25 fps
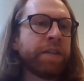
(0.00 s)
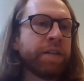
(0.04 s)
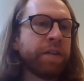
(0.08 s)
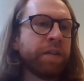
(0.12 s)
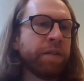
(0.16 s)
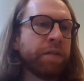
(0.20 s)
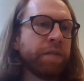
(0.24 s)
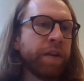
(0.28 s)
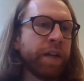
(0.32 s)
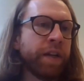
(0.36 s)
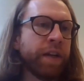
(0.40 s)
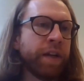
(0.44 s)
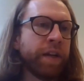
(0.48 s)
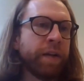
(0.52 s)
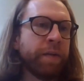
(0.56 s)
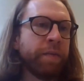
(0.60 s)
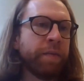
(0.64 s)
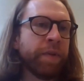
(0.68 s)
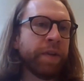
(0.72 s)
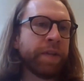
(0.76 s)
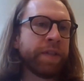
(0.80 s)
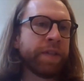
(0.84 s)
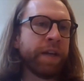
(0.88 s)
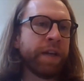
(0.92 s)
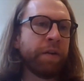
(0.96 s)
So
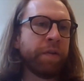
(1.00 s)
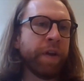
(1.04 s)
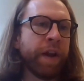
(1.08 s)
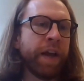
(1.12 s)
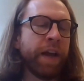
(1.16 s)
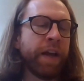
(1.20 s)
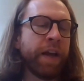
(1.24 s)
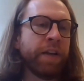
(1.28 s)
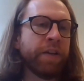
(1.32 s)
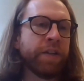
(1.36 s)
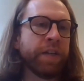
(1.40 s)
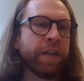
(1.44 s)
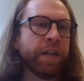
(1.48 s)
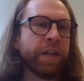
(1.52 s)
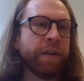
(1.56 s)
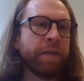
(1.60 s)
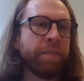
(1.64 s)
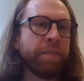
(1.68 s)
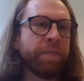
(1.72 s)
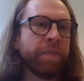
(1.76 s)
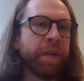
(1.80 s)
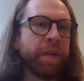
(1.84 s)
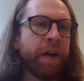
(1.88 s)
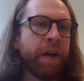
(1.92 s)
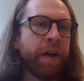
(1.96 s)
the South
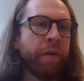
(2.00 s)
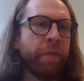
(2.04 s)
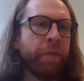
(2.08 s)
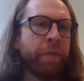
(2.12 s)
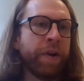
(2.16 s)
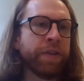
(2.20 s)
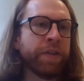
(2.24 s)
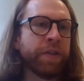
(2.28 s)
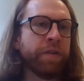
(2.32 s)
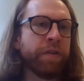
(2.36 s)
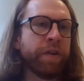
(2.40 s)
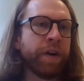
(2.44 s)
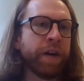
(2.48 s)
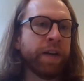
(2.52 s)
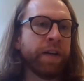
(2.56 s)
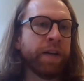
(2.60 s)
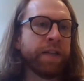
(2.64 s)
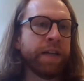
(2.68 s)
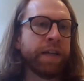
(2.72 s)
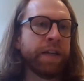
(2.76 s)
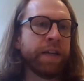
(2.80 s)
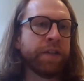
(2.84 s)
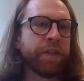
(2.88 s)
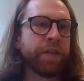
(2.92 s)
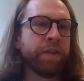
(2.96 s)
Asia region
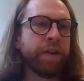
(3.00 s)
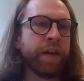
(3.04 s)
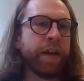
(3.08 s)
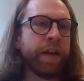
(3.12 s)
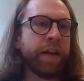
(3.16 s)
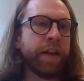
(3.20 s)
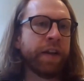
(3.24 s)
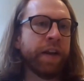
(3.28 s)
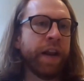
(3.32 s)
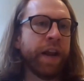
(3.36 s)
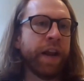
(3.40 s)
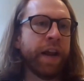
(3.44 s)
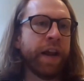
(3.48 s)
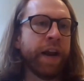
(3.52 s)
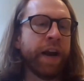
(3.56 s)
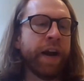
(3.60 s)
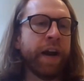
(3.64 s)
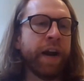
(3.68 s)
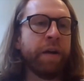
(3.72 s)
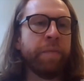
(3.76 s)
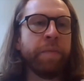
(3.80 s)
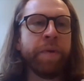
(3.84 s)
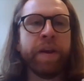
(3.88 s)
organization in there.